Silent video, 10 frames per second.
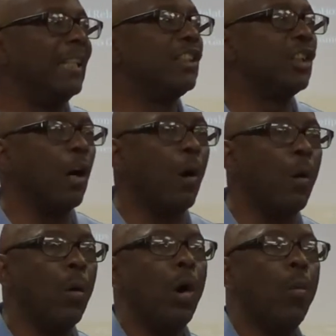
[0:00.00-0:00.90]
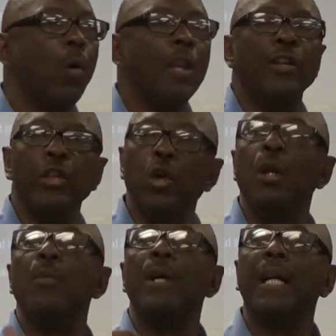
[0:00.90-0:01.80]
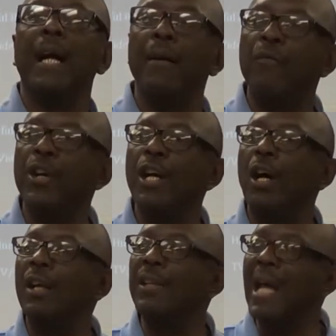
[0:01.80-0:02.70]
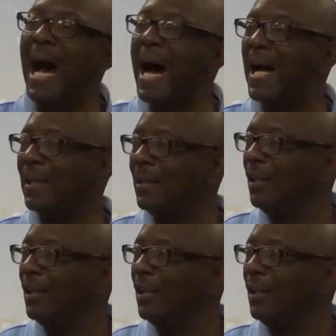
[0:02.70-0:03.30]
And so whether you're in recovery or not,